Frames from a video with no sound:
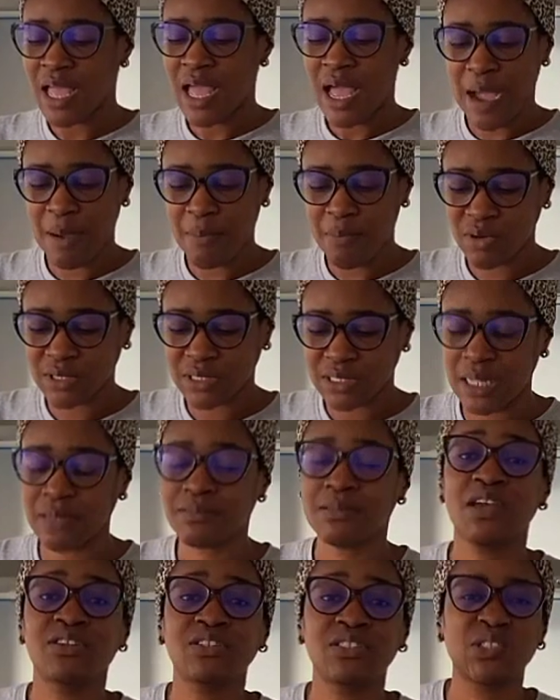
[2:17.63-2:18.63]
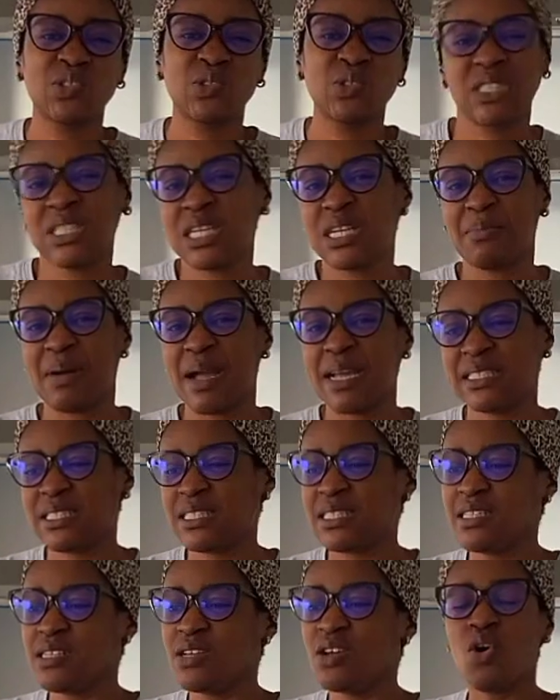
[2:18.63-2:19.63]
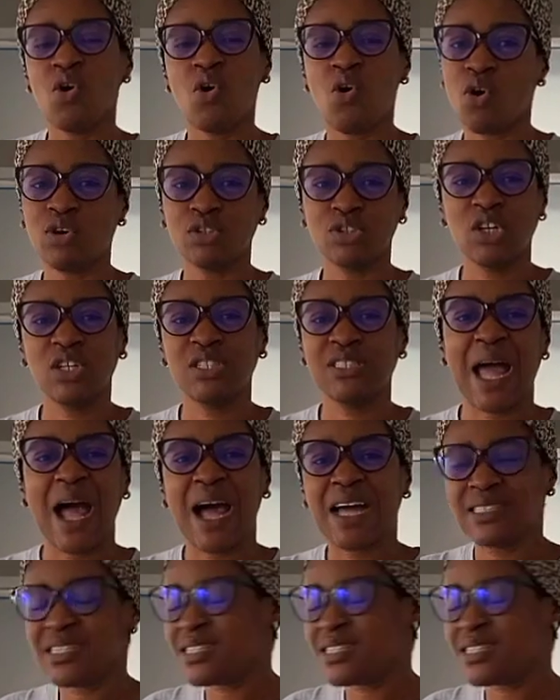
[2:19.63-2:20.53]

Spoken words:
And most times I use it to drink my tea or just as a